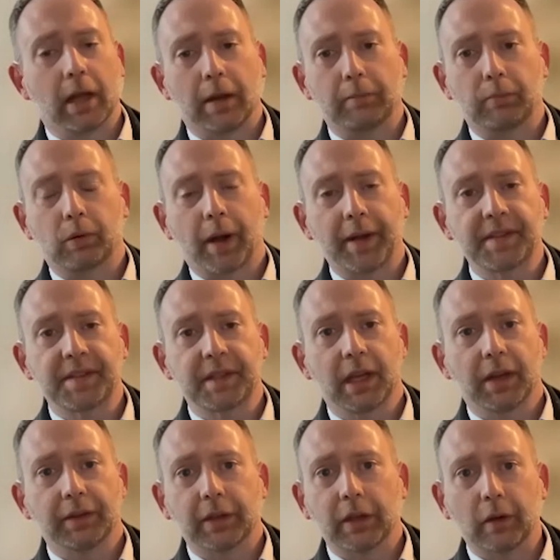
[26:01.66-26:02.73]
on
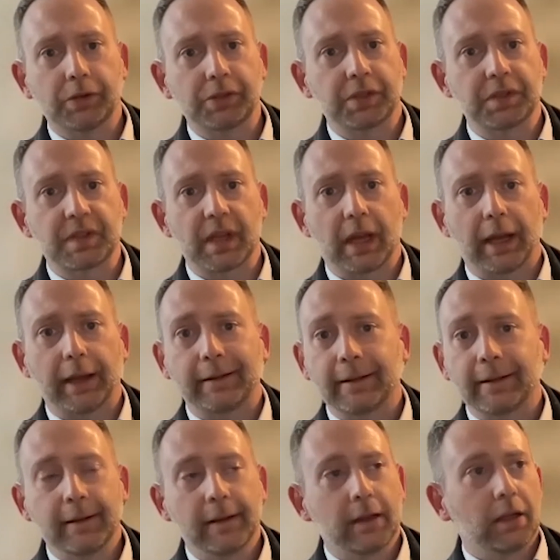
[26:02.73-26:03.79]
pricing on the ocean
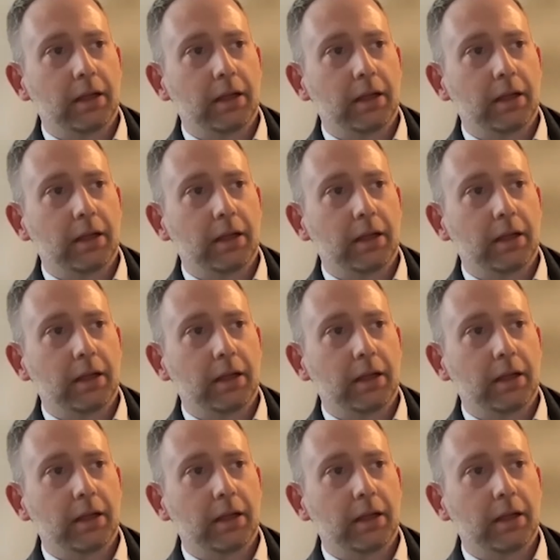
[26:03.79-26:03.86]
side,